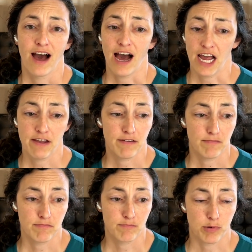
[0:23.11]
I
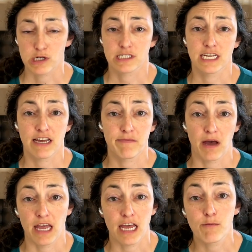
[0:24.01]
personally,
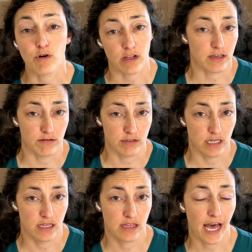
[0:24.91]
I am one of those
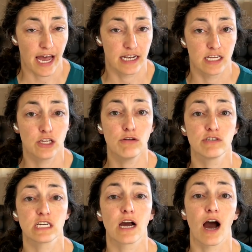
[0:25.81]
that
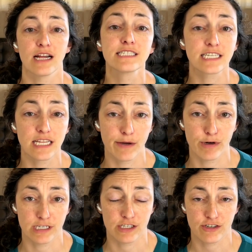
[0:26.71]
used to constantly
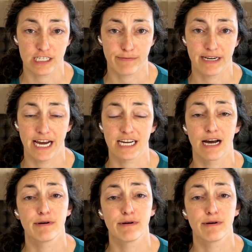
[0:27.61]
want to stretch my neck.